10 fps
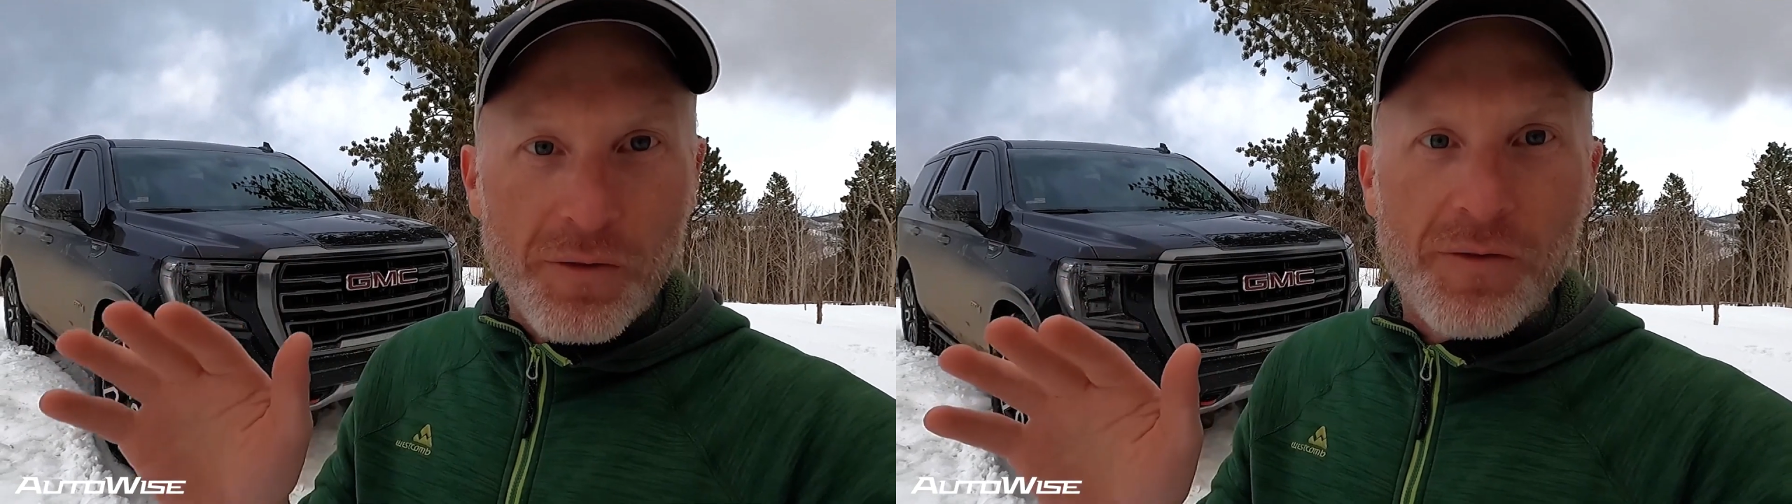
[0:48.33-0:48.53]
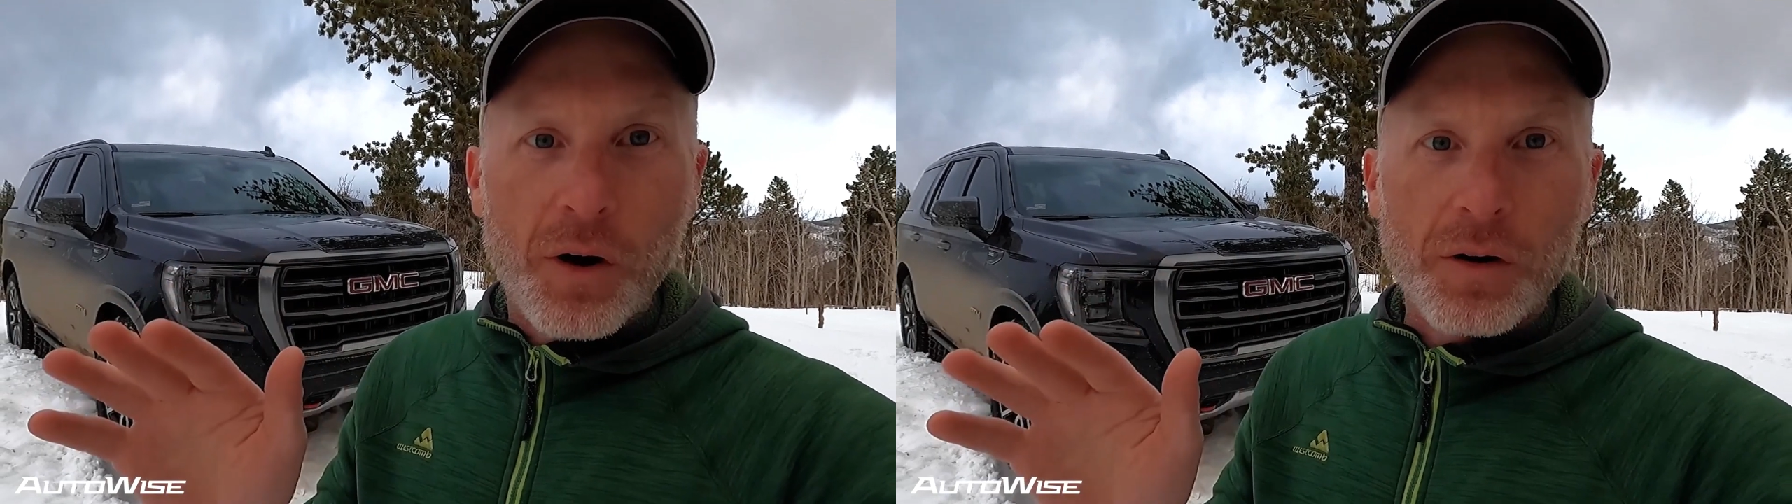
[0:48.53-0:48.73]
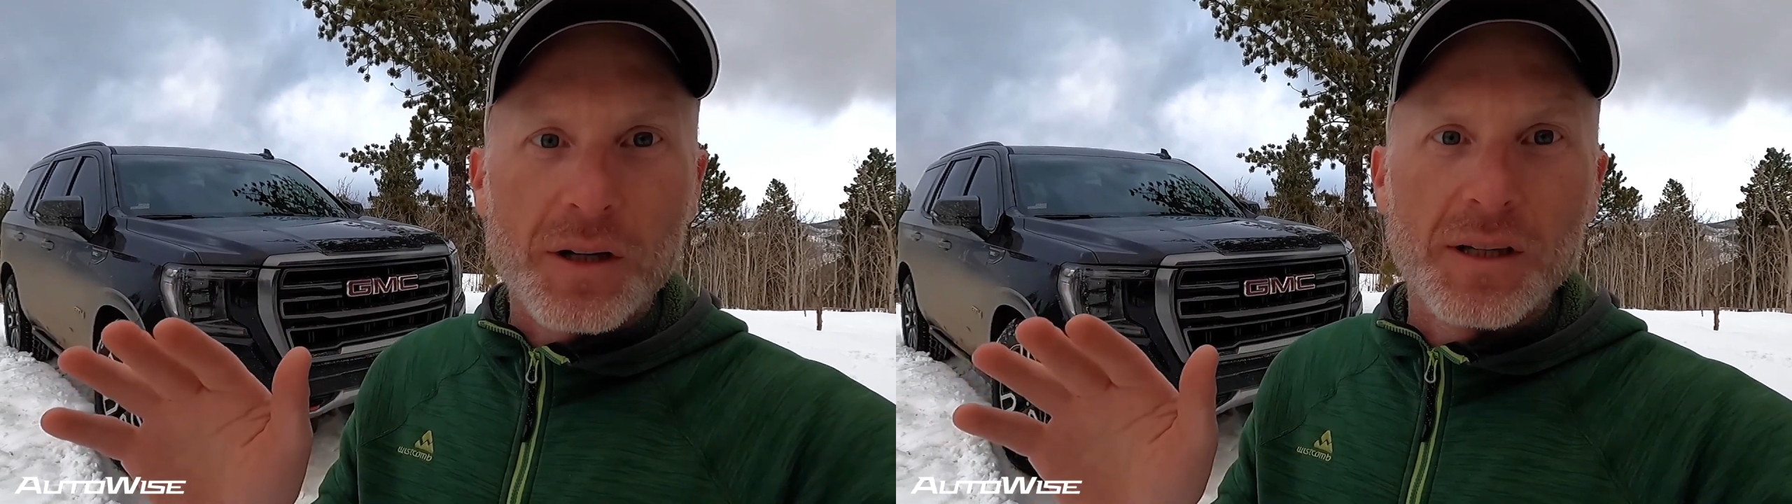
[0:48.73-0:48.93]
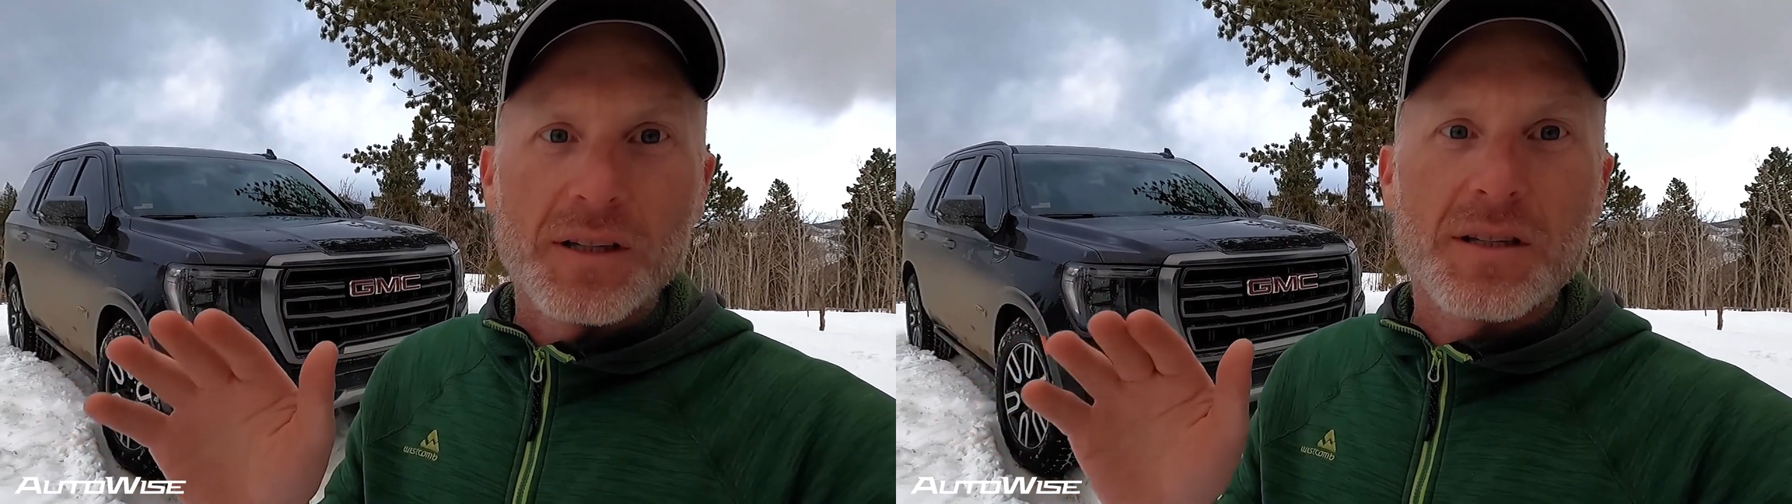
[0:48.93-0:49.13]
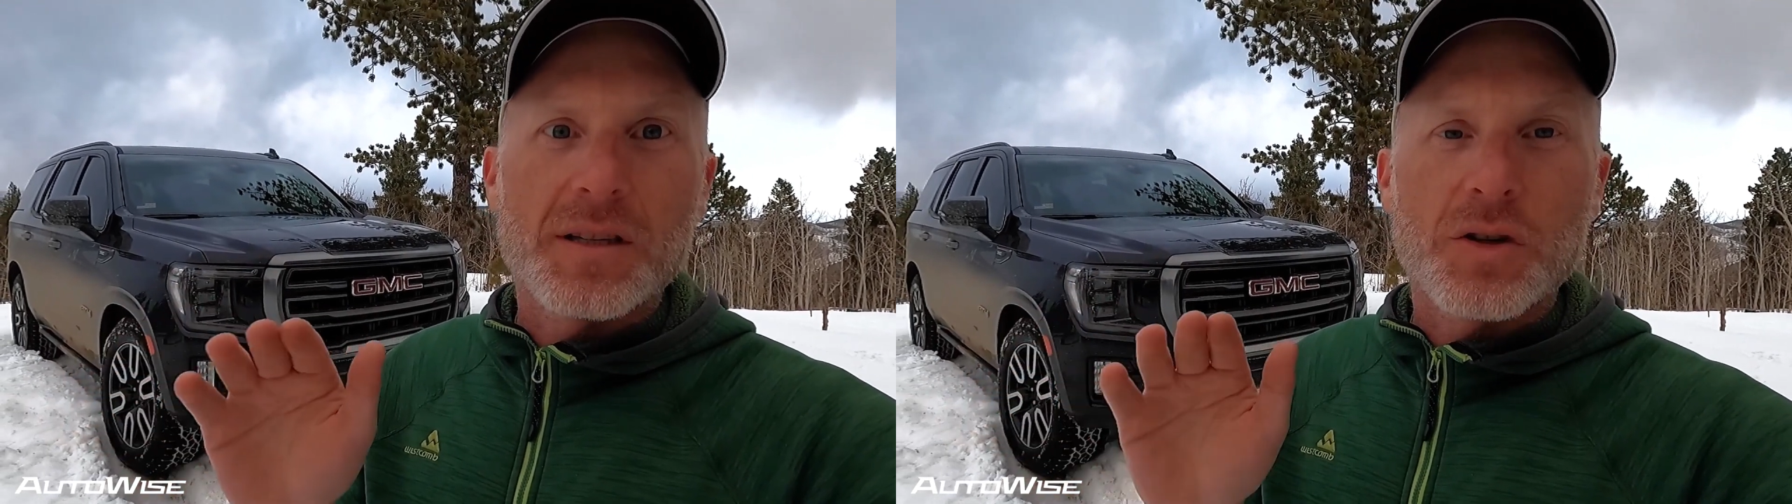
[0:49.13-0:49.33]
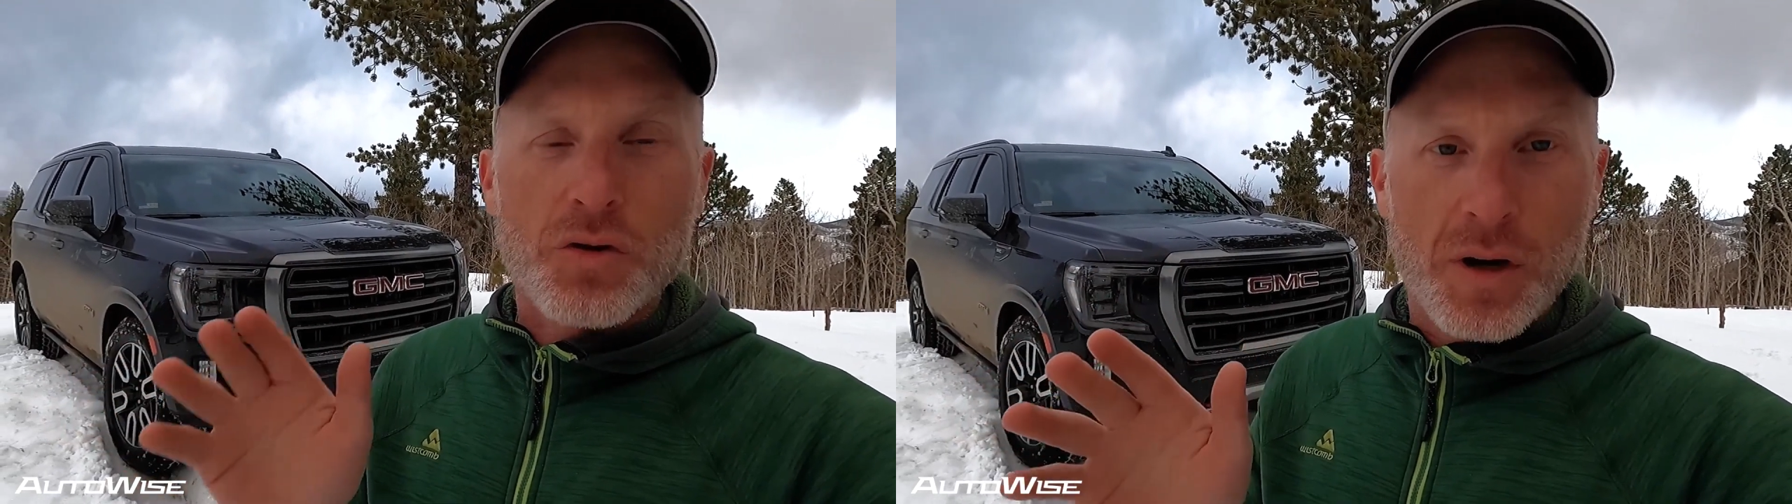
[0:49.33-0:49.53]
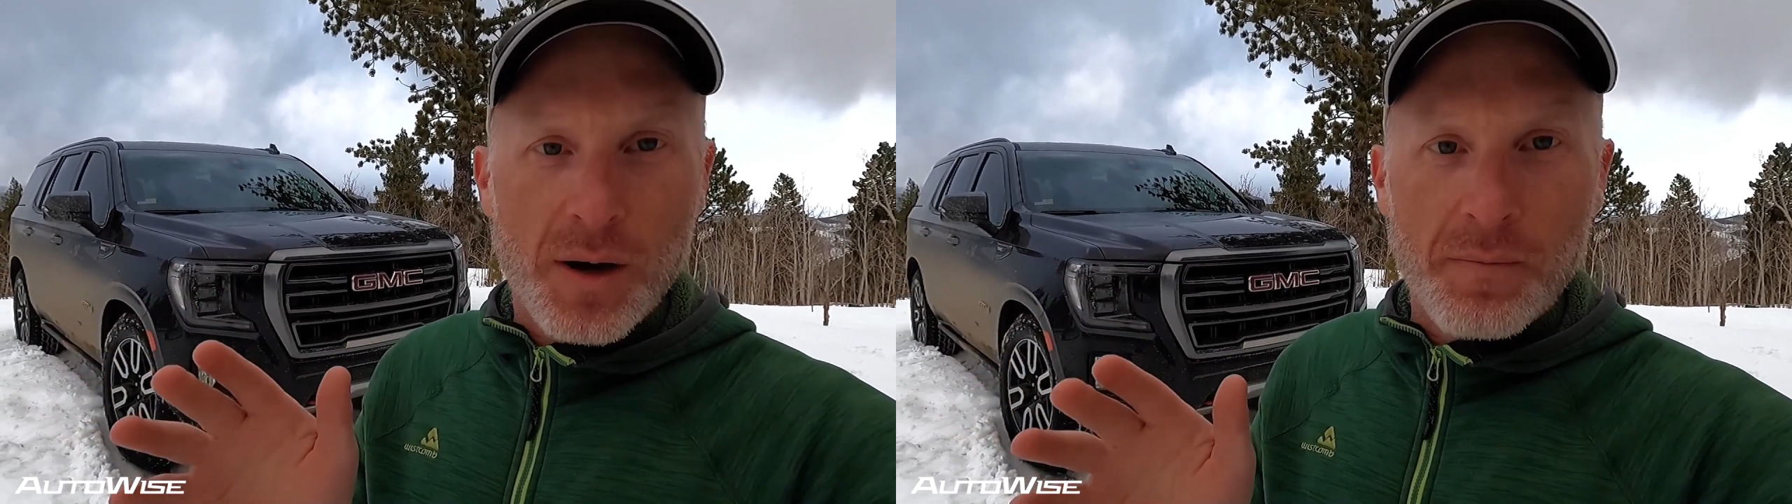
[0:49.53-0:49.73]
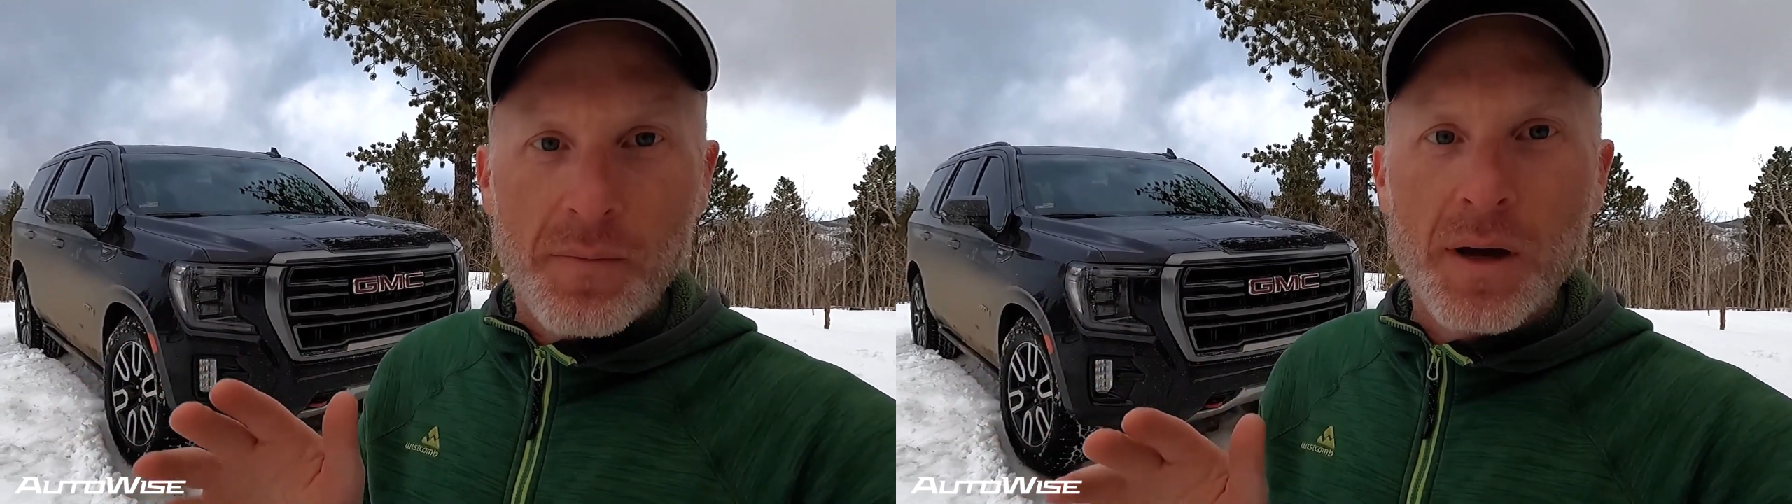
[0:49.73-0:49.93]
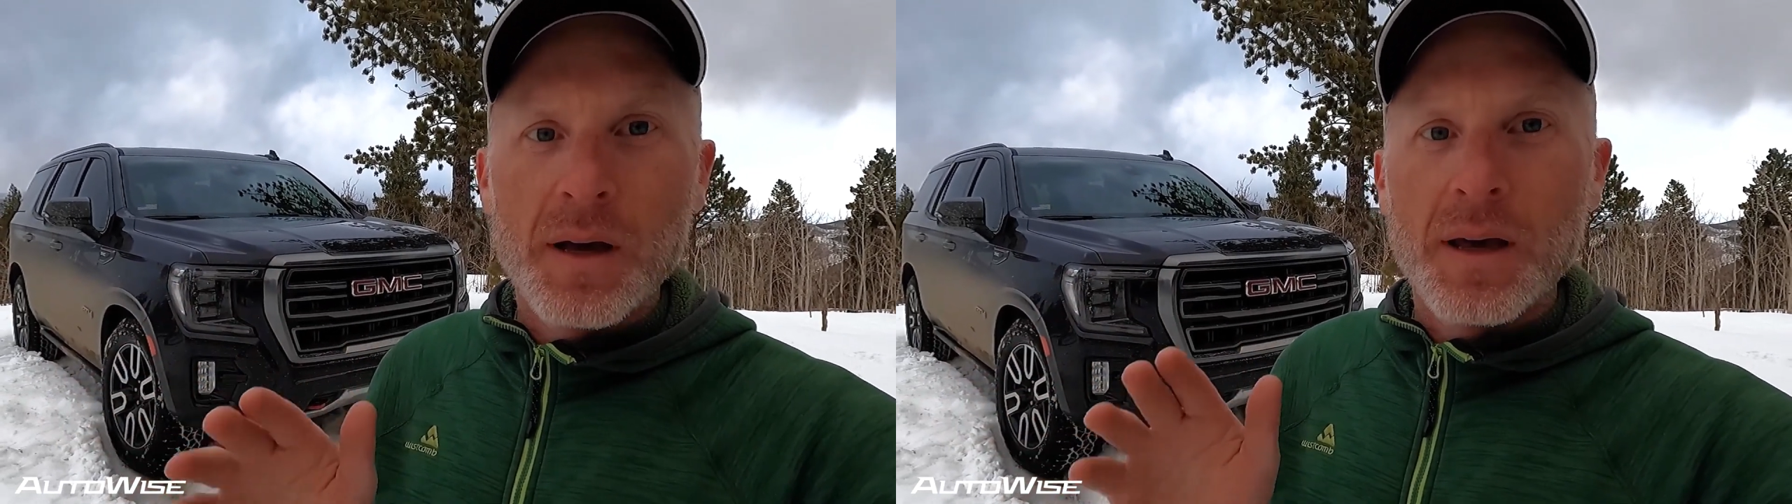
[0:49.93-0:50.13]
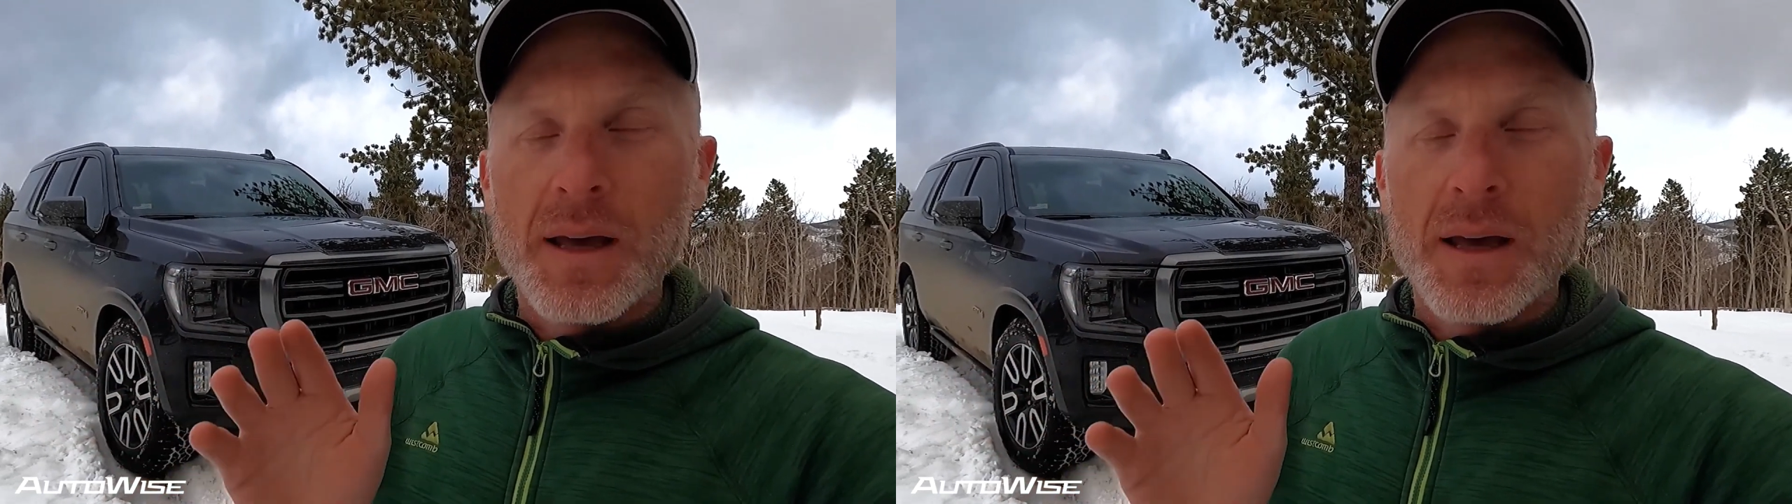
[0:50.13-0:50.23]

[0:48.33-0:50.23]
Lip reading: focused trim,